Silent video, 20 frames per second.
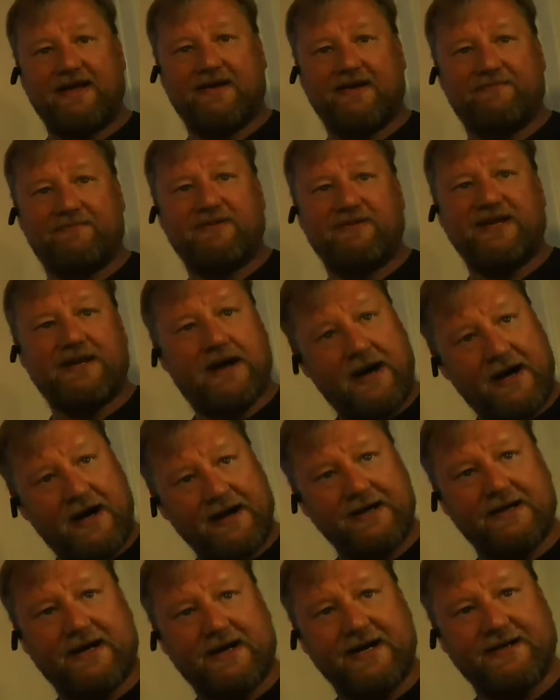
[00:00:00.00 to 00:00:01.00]
being
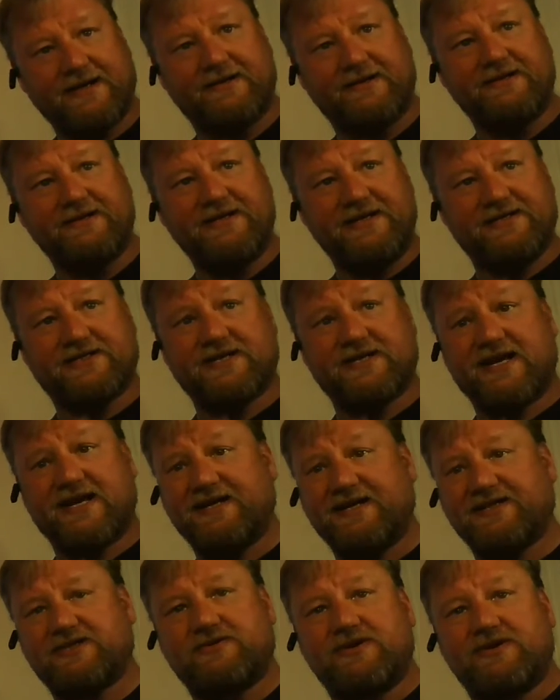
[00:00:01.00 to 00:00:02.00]
highlighted these
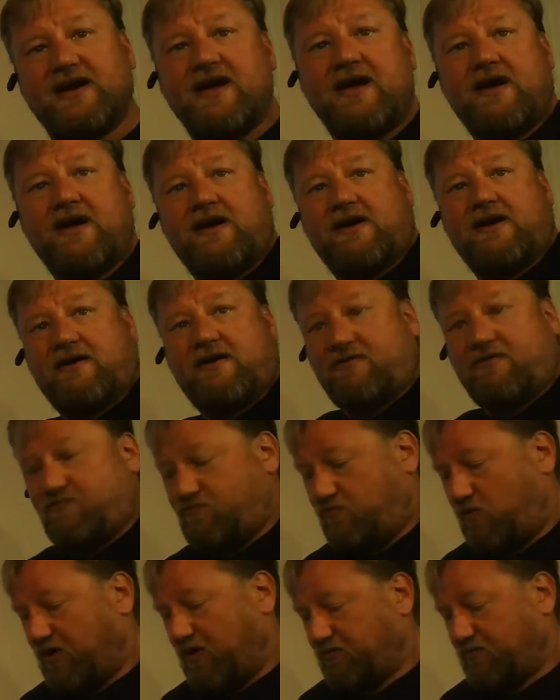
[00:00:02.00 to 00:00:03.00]
days.
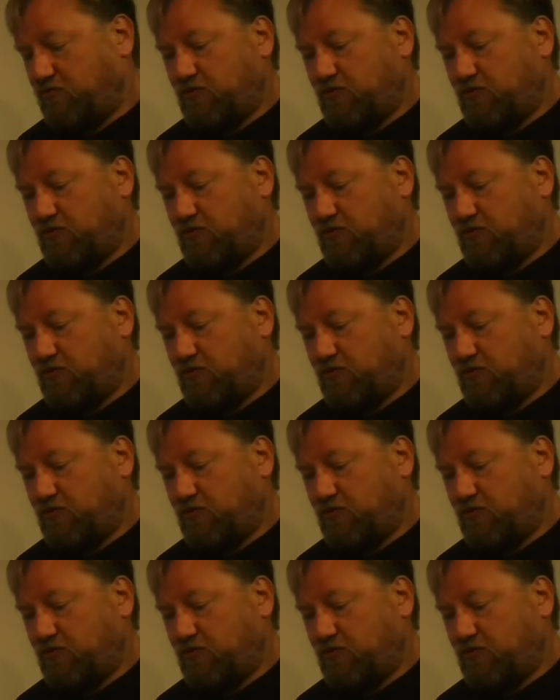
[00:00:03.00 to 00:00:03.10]
What